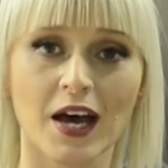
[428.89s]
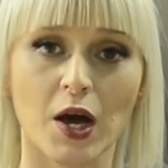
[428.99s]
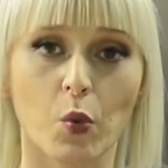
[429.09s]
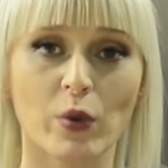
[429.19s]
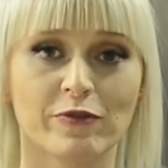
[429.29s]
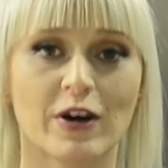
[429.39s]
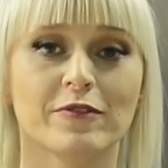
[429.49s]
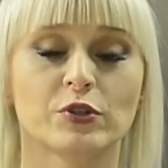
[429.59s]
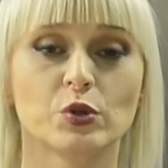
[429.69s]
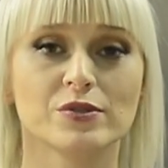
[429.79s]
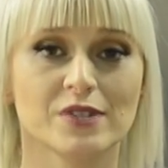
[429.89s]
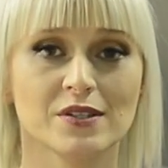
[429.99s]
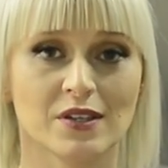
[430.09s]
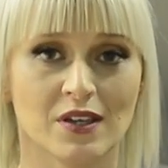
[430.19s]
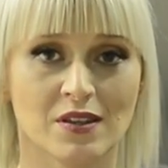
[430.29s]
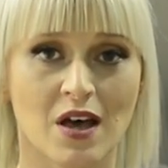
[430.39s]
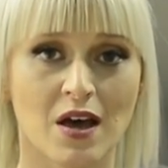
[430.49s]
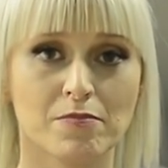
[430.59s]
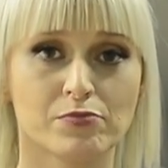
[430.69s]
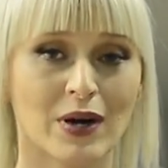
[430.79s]
Uh, we have used this in
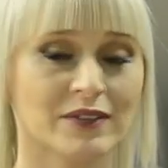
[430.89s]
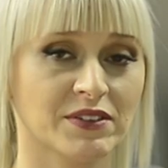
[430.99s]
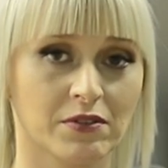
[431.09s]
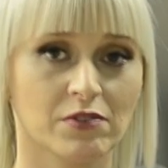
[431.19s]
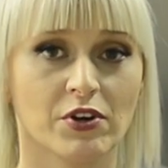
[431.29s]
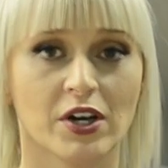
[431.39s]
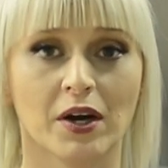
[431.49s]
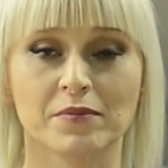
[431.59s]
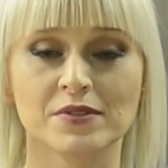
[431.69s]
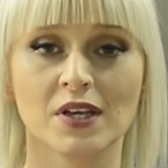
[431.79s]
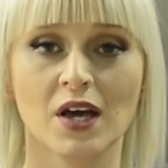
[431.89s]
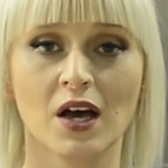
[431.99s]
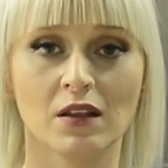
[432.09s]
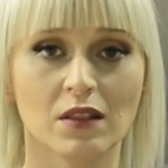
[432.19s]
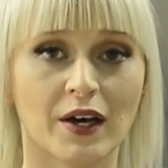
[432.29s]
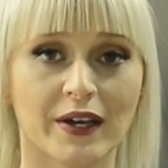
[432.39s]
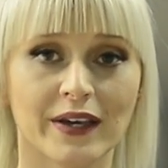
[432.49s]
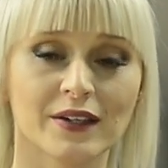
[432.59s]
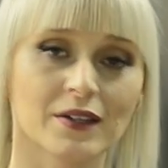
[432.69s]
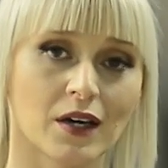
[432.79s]
uh, practical terms
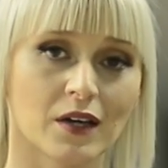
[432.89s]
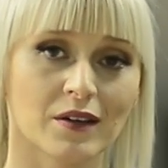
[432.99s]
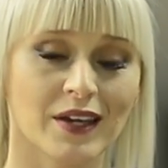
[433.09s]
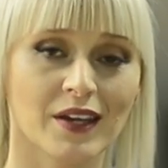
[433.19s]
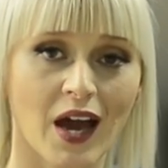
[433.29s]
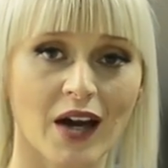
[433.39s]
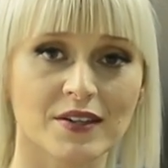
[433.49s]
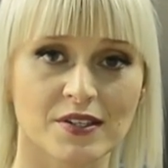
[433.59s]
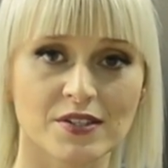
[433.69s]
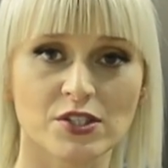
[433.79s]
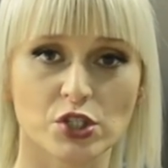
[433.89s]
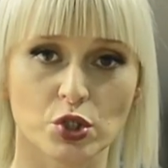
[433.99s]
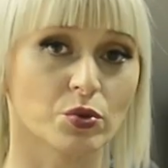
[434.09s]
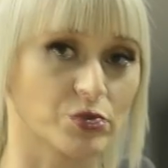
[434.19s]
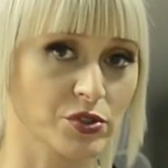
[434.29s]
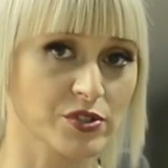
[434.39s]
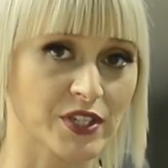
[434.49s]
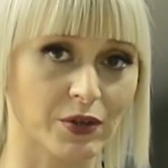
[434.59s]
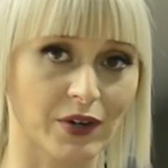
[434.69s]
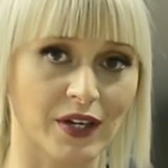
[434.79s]
like uh, getting access to user
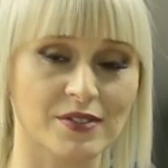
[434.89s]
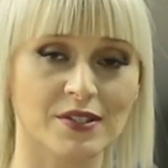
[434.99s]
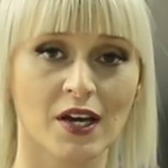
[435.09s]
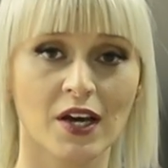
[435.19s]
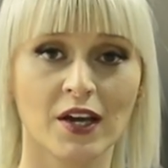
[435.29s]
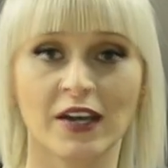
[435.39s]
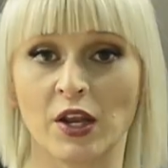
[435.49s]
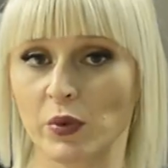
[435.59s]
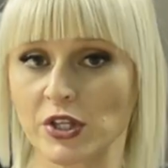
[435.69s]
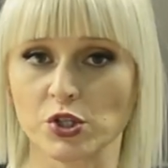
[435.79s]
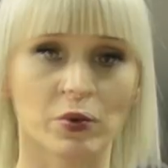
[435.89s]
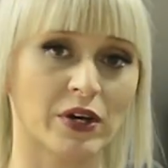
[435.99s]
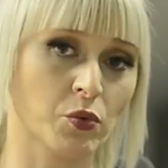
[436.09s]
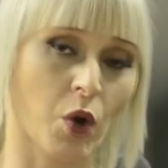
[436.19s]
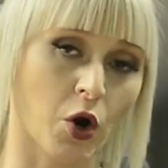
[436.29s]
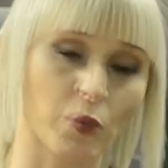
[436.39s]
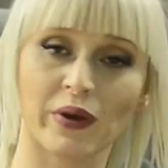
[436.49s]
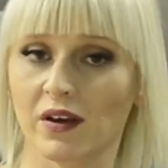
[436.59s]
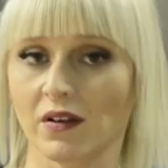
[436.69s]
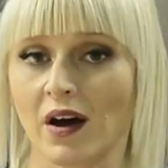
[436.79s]
secrets can we do it or we
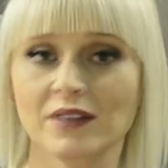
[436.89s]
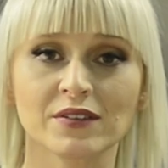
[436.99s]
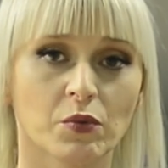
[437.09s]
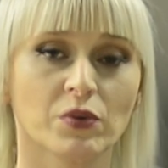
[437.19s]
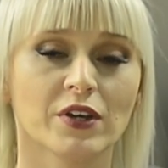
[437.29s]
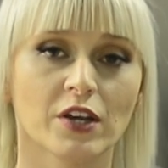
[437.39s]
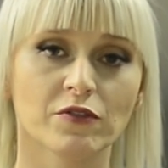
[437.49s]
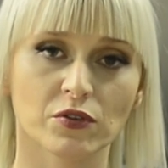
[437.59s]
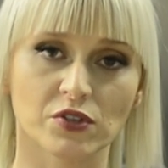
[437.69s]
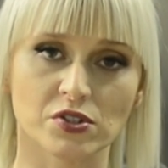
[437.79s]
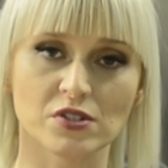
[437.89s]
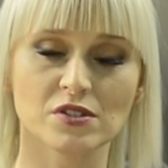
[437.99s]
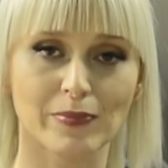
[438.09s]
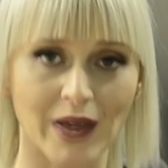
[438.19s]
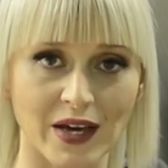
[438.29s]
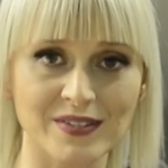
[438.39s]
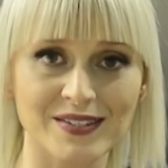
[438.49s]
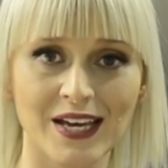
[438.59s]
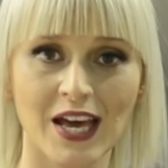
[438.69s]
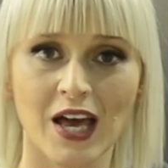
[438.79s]
cannot? In what kind of conditions?
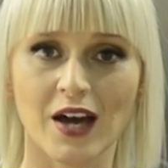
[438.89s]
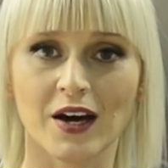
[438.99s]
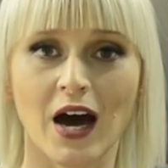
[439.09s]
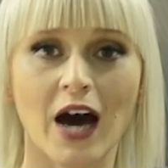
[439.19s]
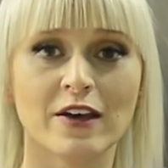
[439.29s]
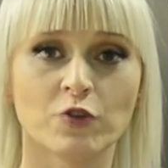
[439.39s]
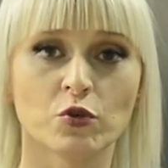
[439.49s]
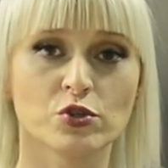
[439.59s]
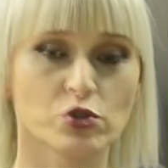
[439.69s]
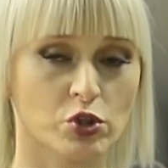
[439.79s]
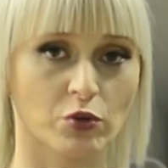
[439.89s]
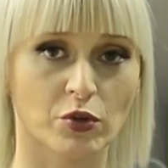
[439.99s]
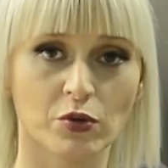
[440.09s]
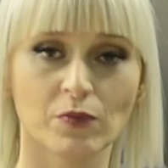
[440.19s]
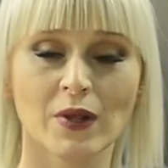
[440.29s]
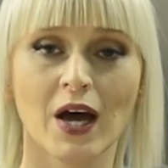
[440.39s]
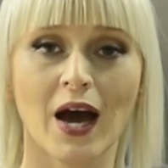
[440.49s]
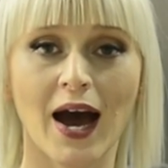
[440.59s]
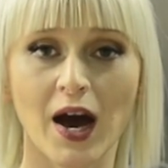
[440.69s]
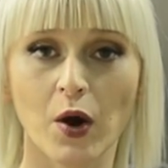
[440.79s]
Plus, uh, I've also shown you
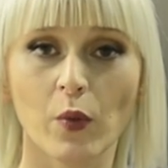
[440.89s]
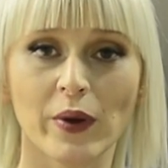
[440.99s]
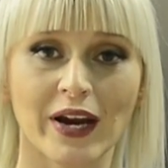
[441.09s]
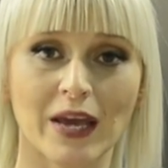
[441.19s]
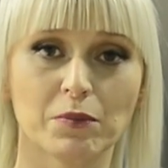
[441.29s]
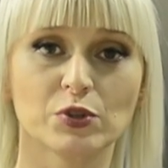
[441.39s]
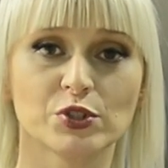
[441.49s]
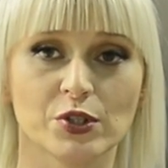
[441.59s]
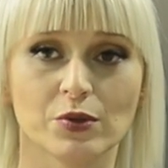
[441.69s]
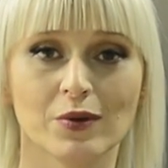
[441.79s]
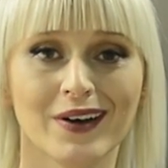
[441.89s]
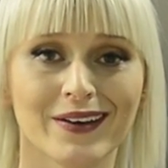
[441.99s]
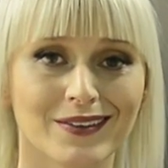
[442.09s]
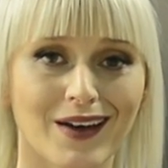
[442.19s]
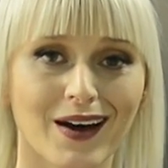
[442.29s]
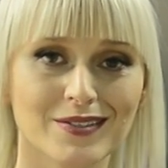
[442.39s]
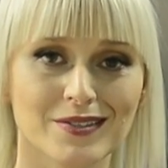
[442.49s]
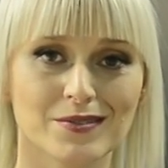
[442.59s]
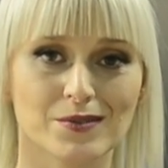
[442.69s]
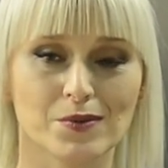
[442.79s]
how we are able to get
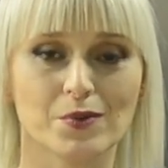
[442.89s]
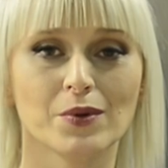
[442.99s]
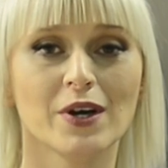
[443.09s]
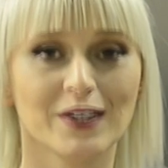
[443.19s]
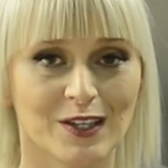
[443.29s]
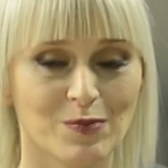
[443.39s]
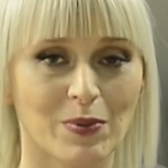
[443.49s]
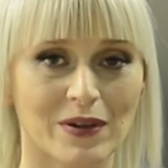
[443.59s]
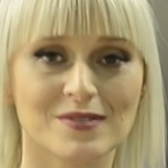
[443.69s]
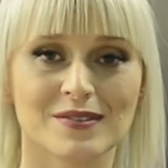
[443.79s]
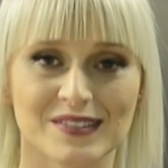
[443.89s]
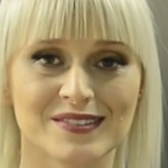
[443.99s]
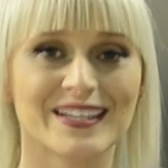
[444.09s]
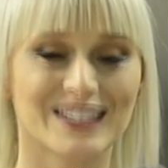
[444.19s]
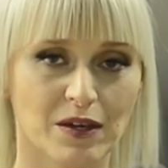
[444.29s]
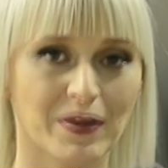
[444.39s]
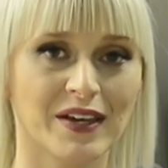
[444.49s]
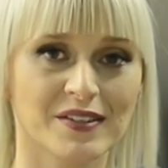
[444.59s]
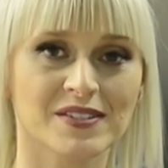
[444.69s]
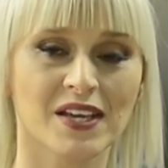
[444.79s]
access to KeePass
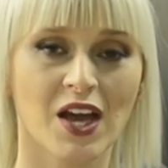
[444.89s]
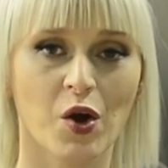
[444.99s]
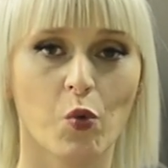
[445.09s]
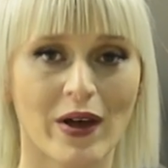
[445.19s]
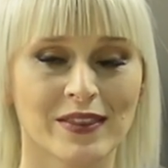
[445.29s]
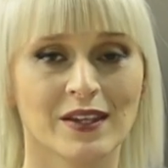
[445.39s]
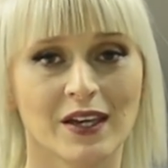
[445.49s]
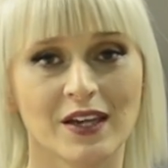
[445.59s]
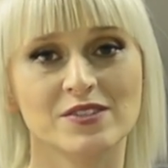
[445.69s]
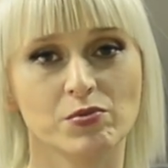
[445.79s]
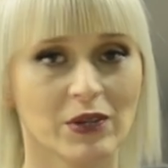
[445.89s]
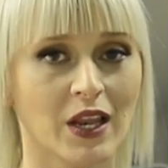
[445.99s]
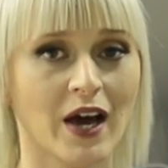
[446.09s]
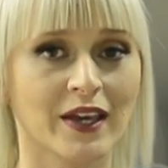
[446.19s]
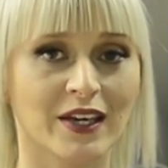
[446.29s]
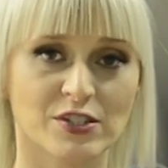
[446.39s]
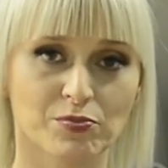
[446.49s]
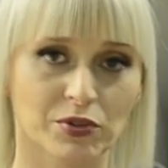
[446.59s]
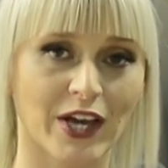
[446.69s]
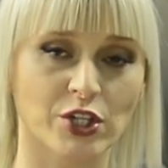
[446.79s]
database when it's relying its
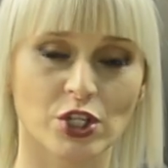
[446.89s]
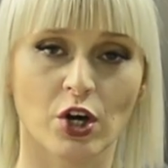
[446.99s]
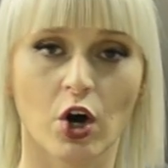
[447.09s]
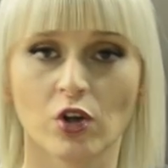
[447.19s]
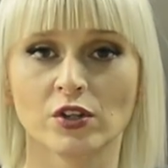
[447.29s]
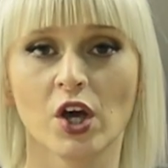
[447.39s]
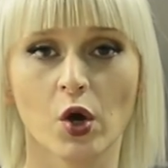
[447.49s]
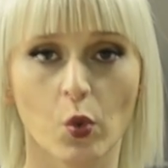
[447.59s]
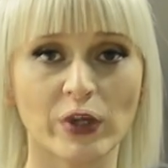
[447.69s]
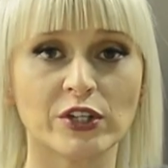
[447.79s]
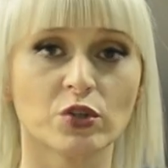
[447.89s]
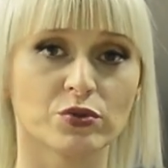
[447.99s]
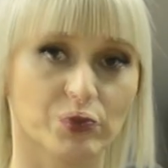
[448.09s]
protection on Windows